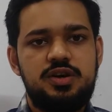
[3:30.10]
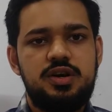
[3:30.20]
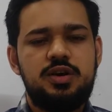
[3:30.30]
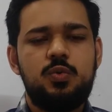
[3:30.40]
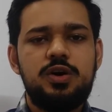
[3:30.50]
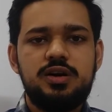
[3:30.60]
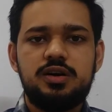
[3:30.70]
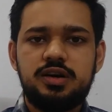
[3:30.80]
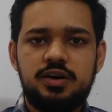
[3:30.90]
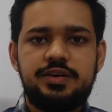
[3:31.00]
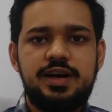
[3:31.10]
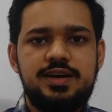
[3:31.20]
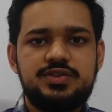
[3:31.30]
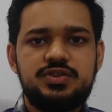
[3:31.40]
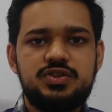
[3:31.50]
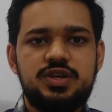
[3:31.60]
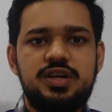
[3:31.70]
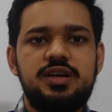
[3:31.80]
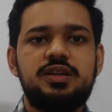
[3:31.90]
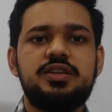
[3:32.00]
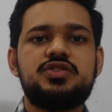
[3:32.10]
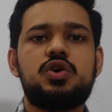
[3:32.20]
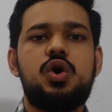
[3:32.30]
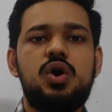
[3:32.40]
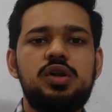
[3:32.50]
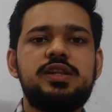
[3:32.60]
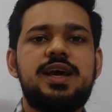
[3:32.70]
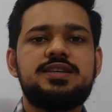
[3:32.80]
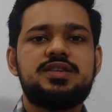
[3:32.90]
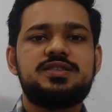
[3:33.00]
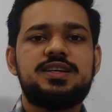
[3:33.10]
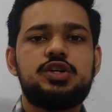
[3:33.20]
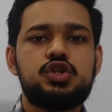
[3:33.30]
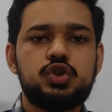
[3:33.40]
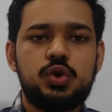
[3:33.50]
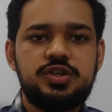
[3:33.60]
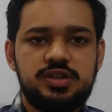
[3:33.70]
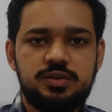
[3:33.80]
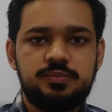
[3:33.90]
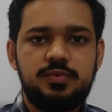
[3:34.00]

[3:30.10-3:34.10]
What are current assets? These are all the assets that are short-term,